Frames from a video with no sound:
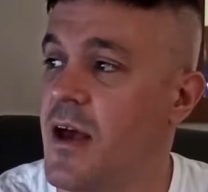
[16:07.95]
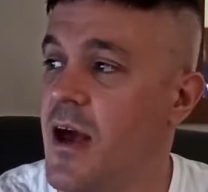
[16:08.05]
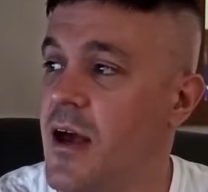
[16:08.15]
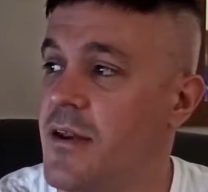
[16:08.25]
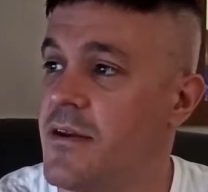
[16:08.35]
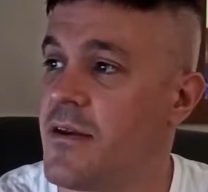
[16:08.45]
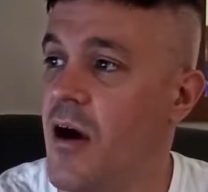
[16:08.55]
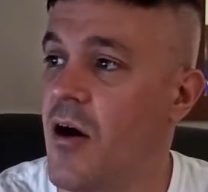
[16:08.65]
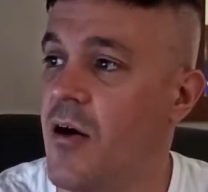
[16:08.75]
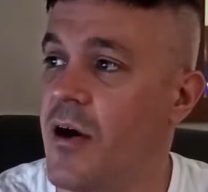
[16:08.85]
and
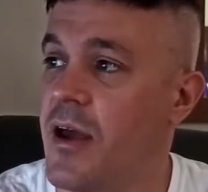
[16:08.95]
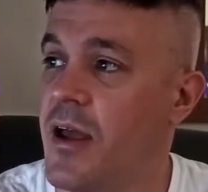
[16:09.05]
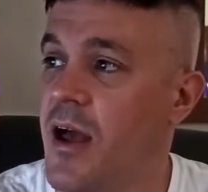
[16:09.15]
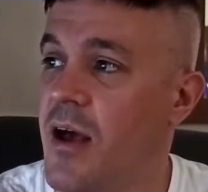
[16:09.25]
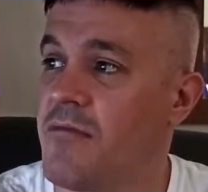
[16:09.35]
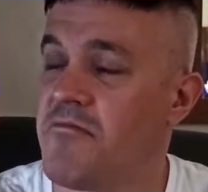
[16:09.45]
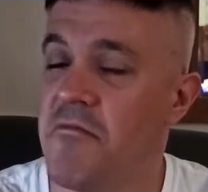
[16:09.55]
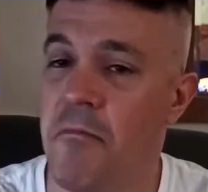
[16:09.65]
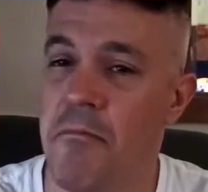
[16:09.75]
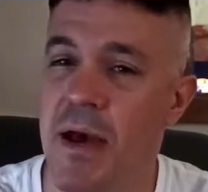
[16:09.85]
I
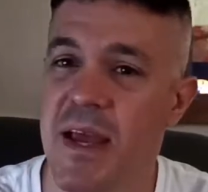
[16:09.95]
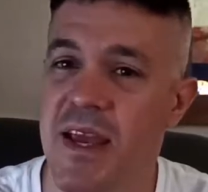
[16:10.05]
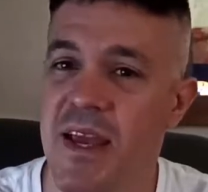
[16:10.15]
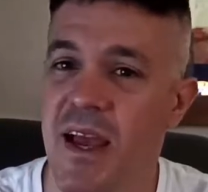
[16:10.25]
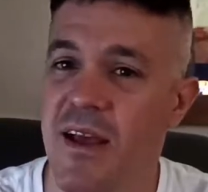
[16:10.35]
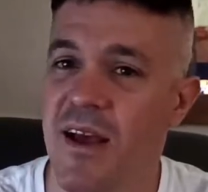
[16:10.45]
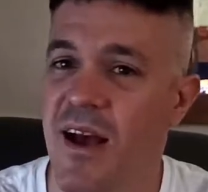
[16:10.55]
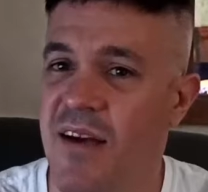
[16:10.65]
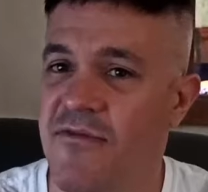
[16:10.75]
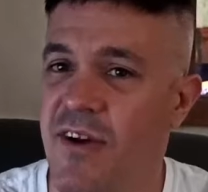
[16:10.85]
may
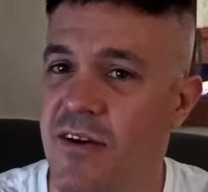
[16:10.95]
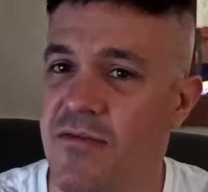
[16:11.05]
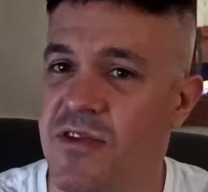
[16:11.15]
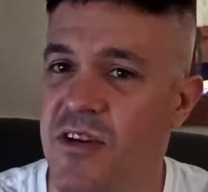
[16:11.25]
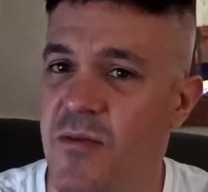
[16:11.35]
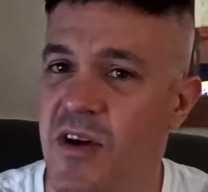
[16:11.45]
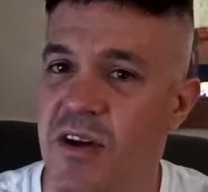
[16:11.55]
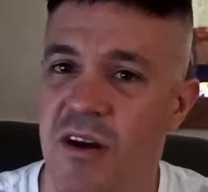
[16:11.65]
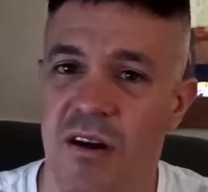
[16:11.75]
have found someone.